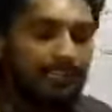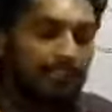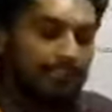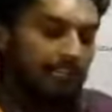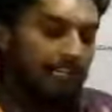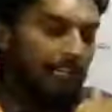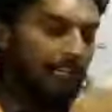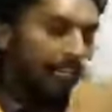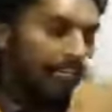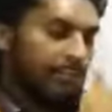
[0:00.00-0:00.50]
the
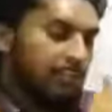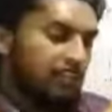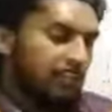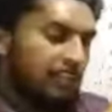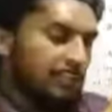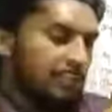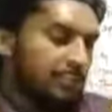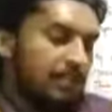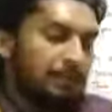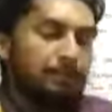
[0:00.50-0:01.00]

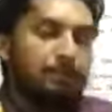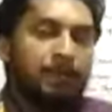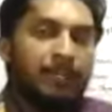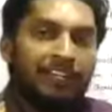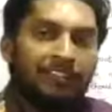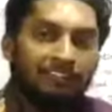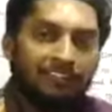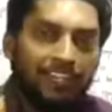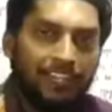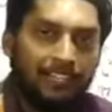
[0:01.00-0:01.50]
relationship
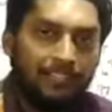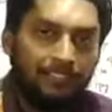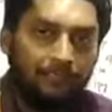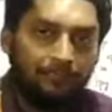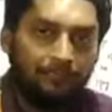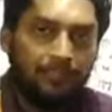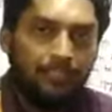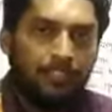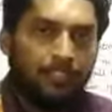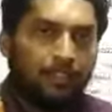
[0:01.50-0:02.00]

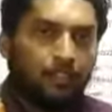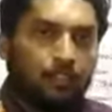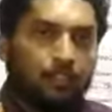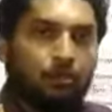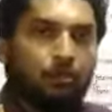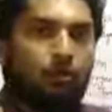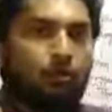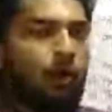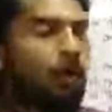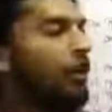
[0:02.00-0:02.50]
between
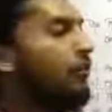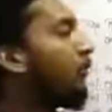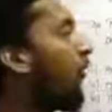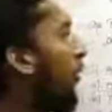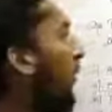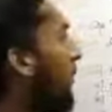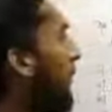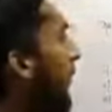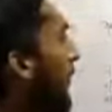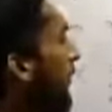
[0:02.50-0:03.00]
two or
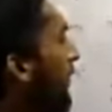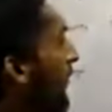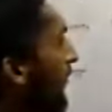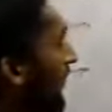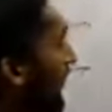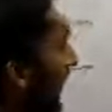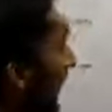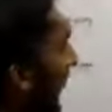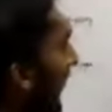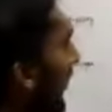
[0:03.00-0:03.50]
more
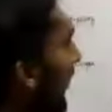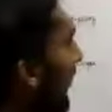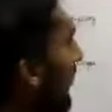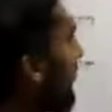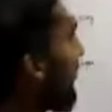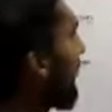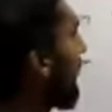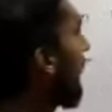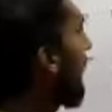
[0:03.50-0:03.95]
persons. Here also,